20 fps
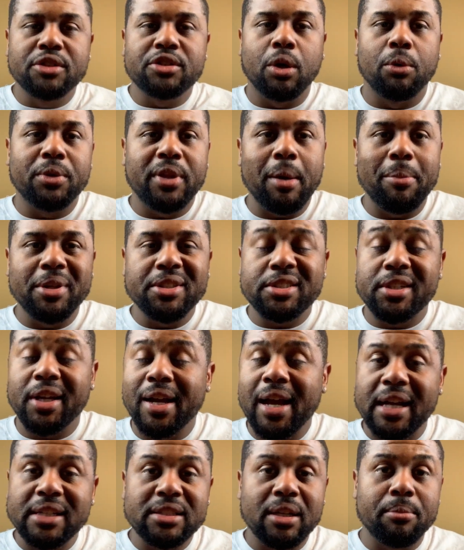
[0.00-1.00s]
So with that being
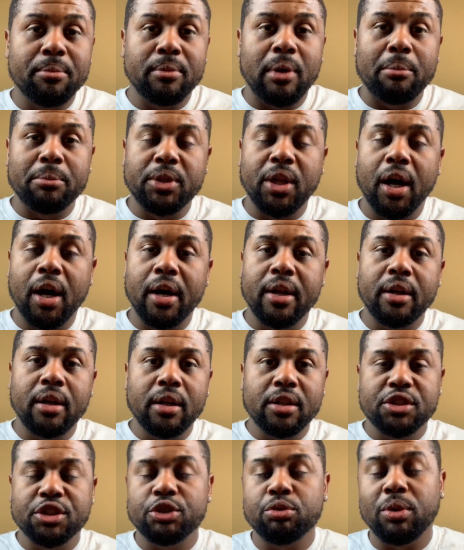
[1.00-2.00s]
said, guys, I'm done. I
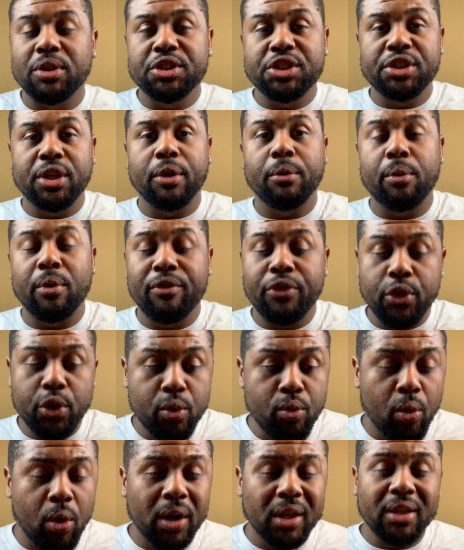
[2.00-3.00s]
just want to share with you,
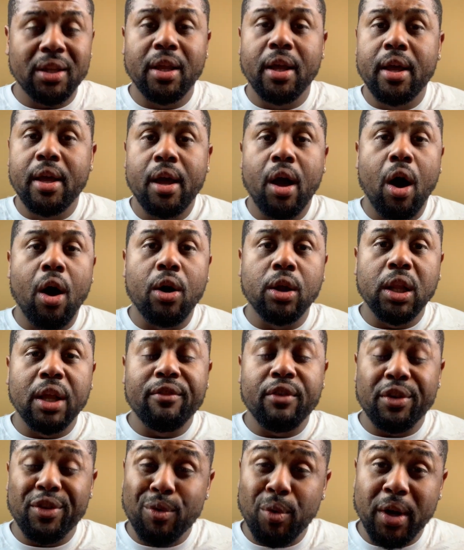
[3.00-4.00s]
you want all
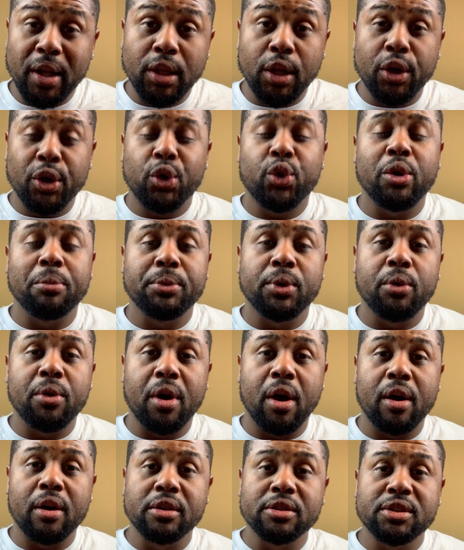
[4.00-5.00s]
of it. You want to learn
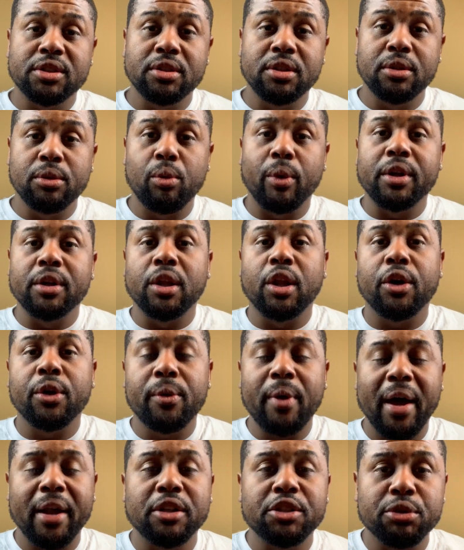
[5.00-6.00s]
cryptocurrency. You want to
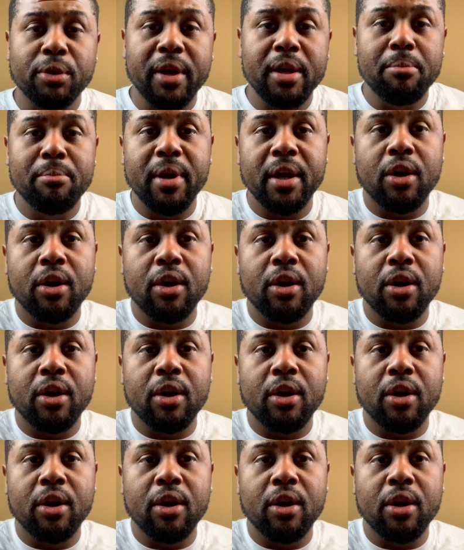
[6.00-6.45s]
learn how to trade